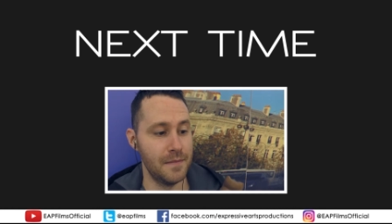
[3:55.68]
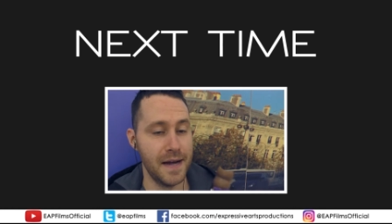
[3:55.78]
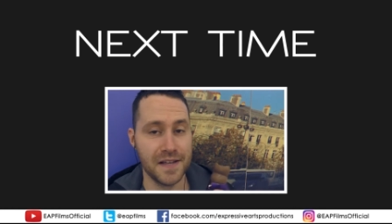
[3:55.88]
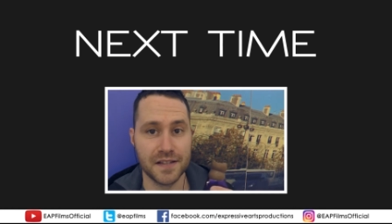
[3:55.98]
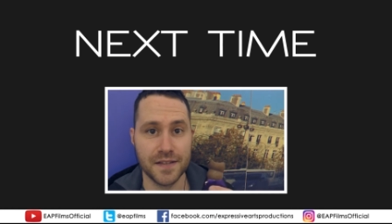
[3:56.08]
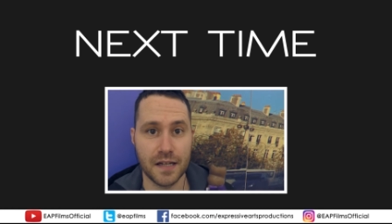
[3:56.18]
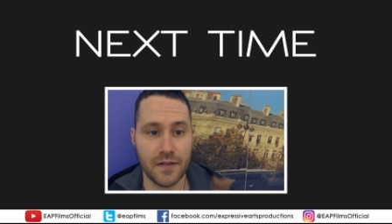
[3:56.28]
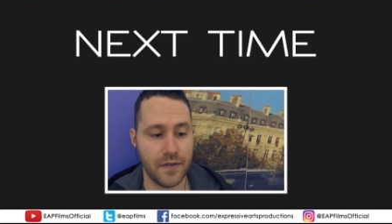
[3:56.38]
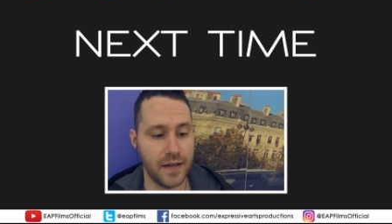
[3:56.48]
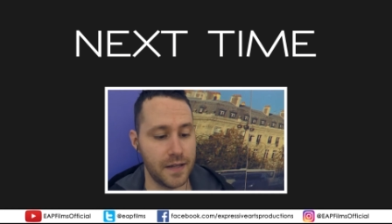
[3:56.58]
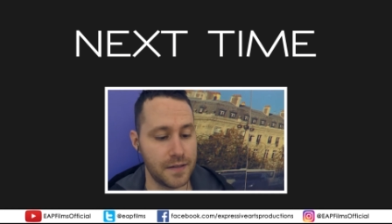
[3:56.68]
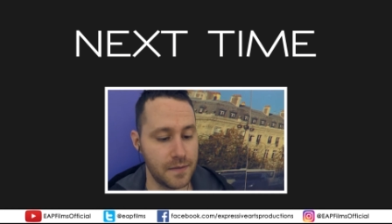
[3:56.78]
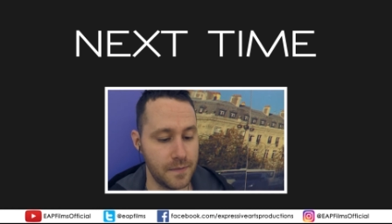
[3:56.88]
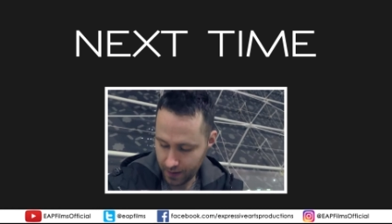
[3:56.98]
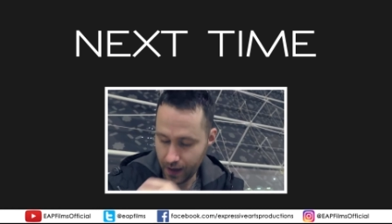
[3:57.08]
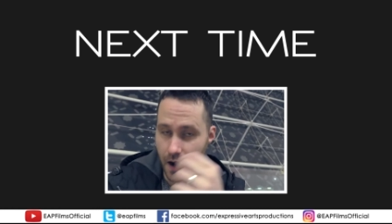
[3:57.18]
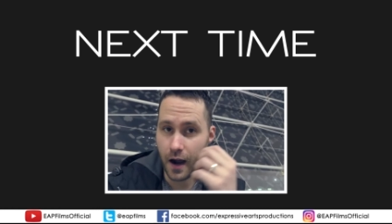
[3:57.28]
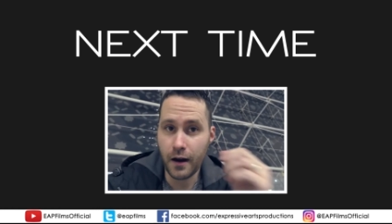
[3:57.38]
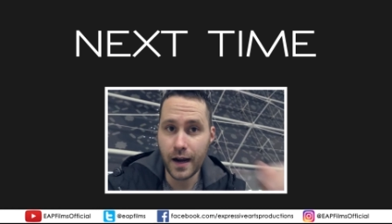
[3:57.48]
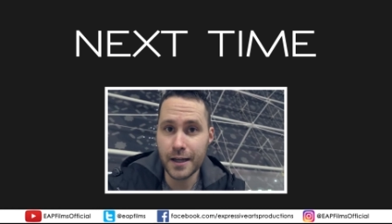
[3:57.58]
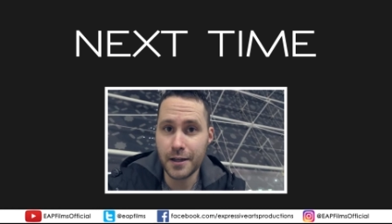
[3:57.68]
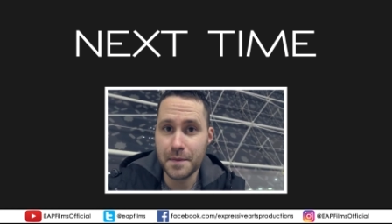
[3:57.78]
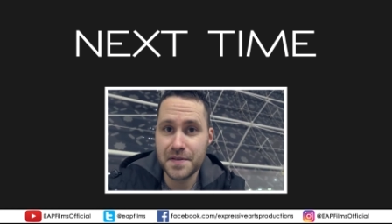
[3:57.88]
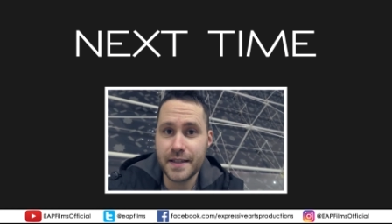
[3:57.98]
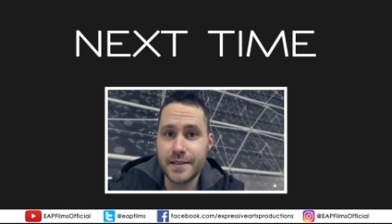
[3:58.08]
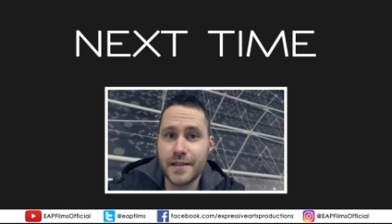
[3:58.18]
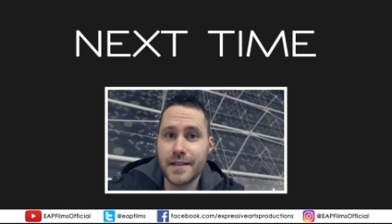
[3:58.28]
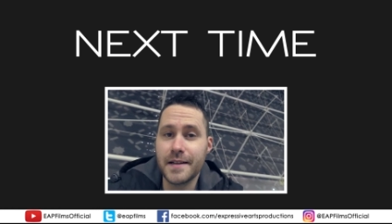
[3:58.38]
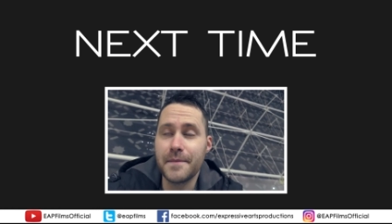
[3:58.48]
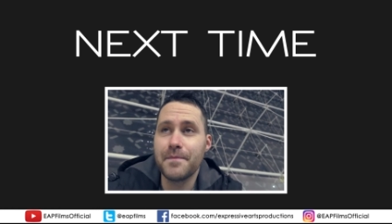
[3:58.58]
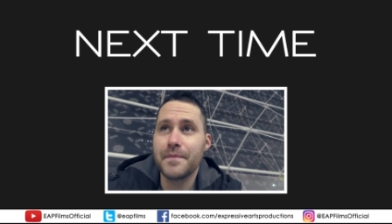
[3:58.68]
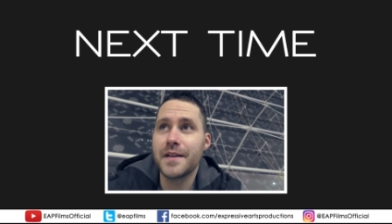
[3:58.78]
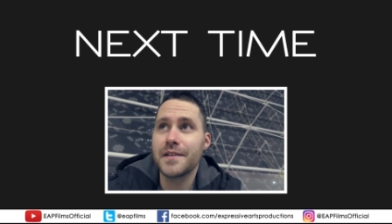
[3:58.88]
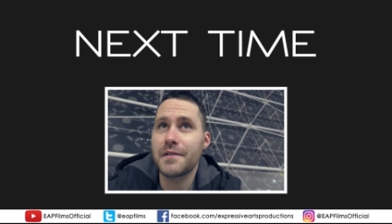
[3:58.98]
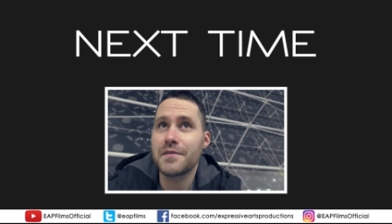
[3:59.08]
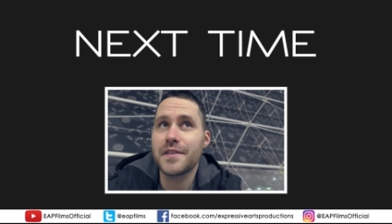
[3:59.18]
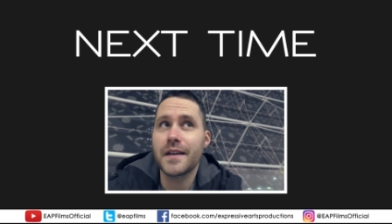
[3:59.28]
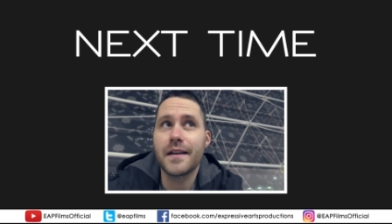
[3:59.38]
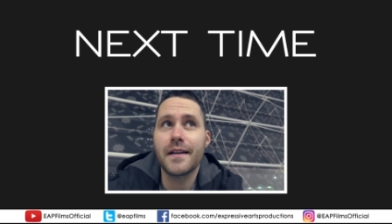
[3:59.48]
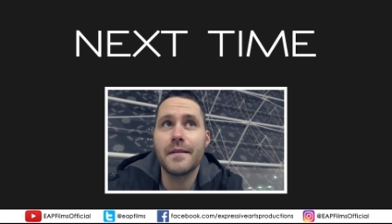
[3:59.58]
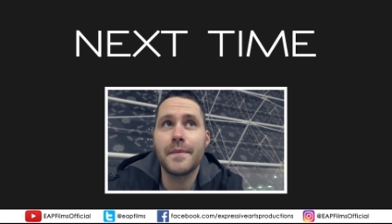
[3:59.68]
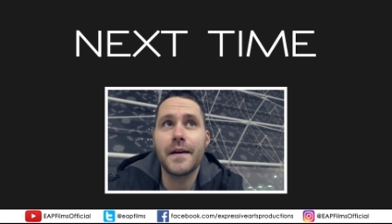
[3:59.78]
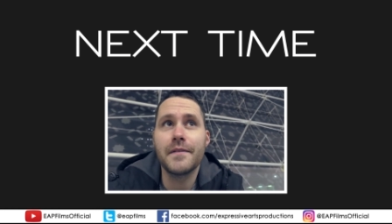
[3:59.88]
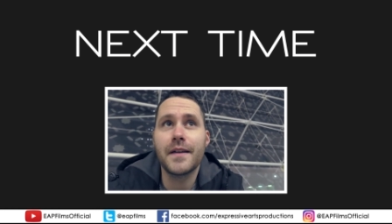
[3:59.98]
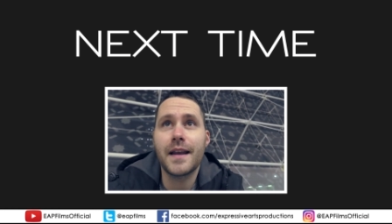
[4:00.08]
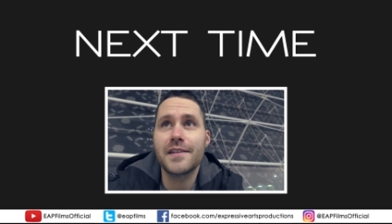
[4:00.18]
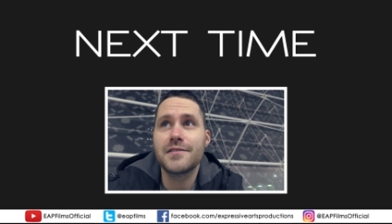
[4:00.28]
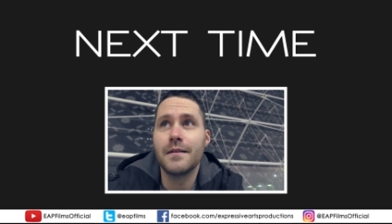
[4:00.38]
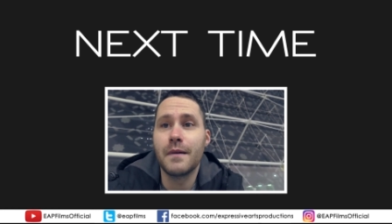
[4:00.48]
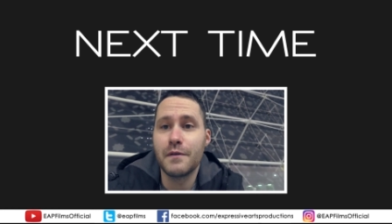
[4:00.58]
amazing thing I've ever had. I got a little upset earlier because I was thinking about the last time